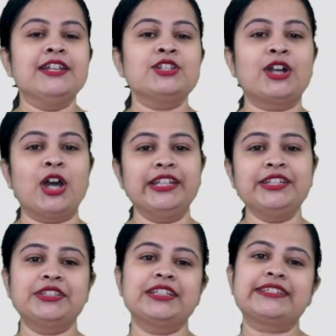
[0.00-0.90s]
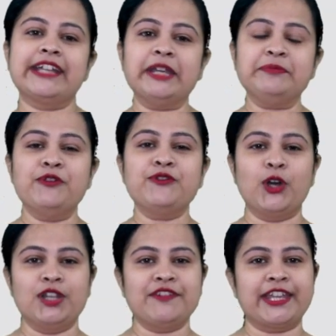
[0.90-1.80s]
So, according to the type of
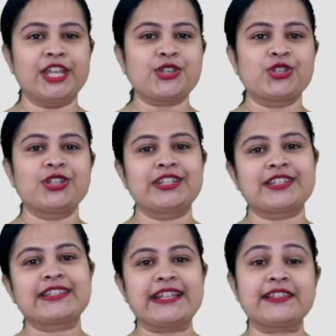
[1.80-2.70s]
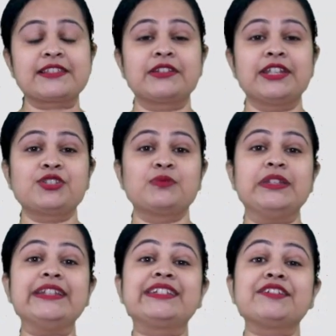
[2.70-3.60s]
qualification, it is necessary to
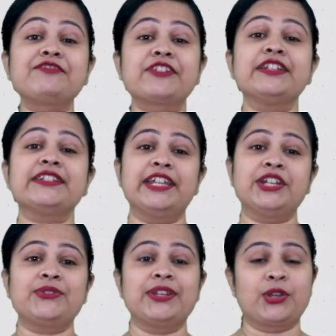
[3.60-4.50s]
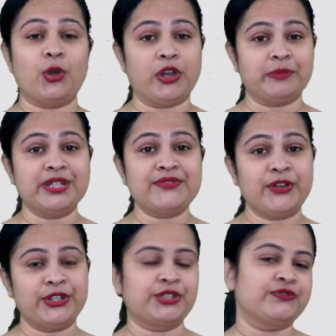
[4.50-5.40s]
meet different entry requirements
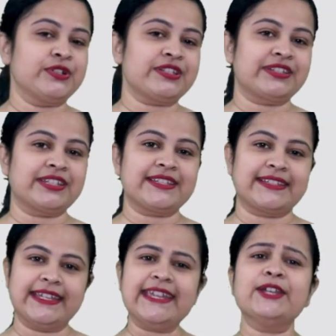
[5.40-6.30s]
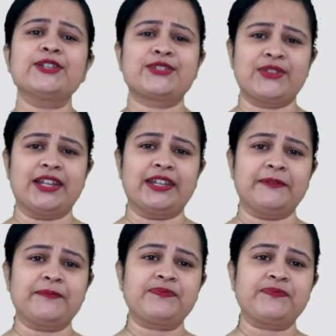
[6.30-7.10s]
for universities in Australia.